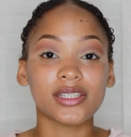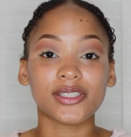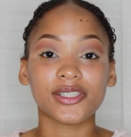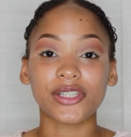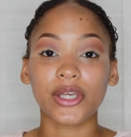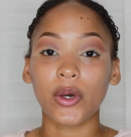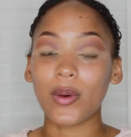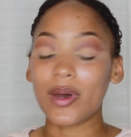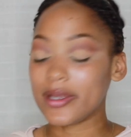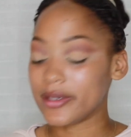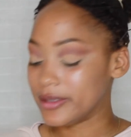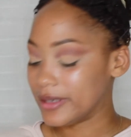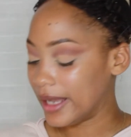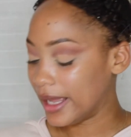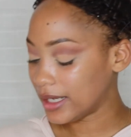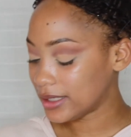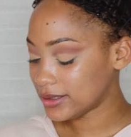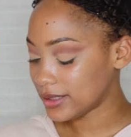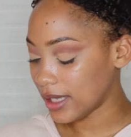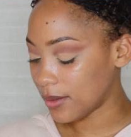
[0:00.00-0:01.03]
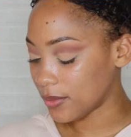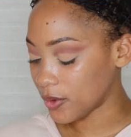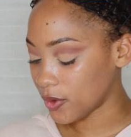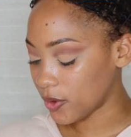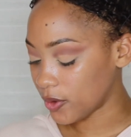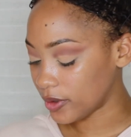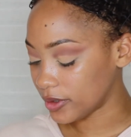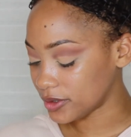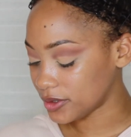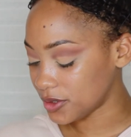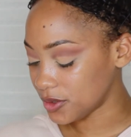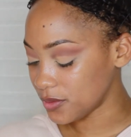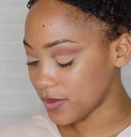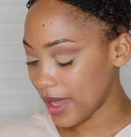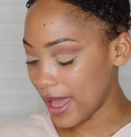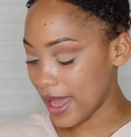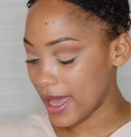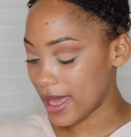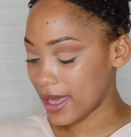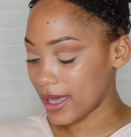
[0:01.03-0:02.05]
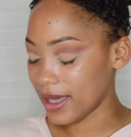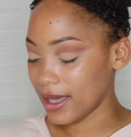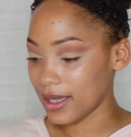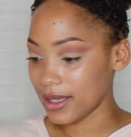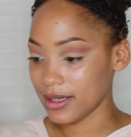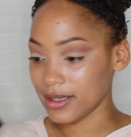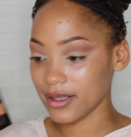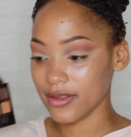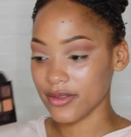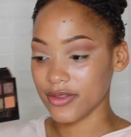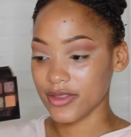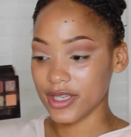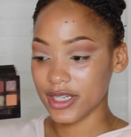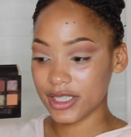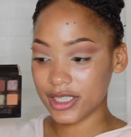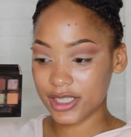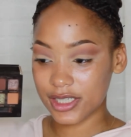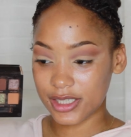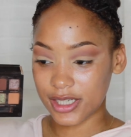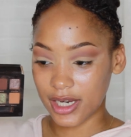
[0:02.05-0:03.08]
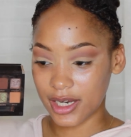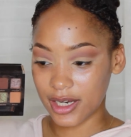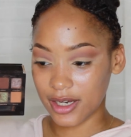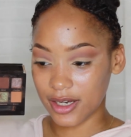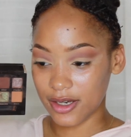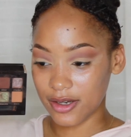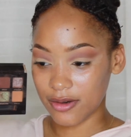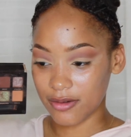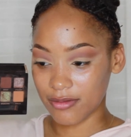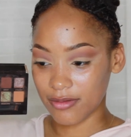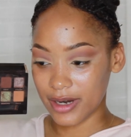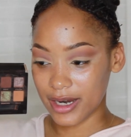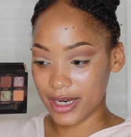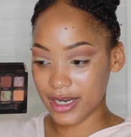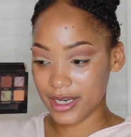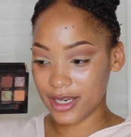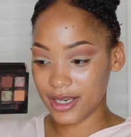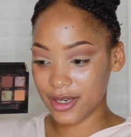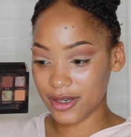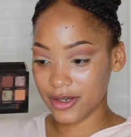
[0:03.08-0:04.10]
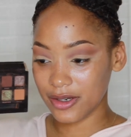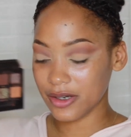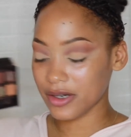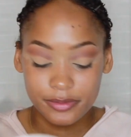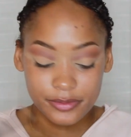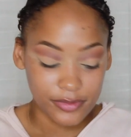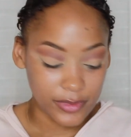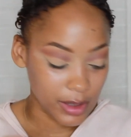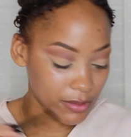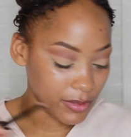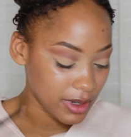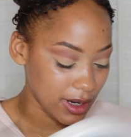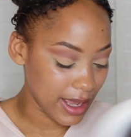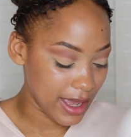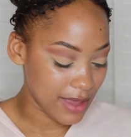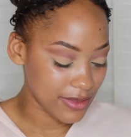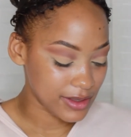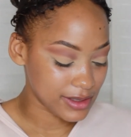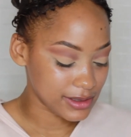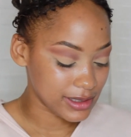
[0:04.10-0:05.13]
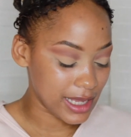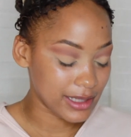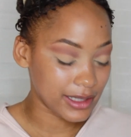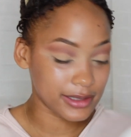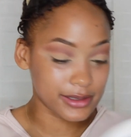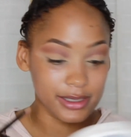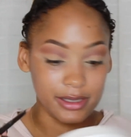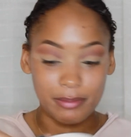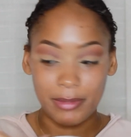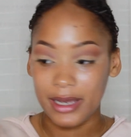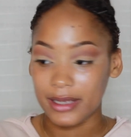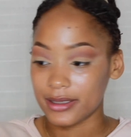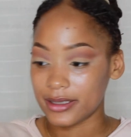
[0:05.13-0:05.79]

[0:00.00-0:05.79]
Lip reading: So next, I'm going to add this shade right here. I'm gonna add this lightly to my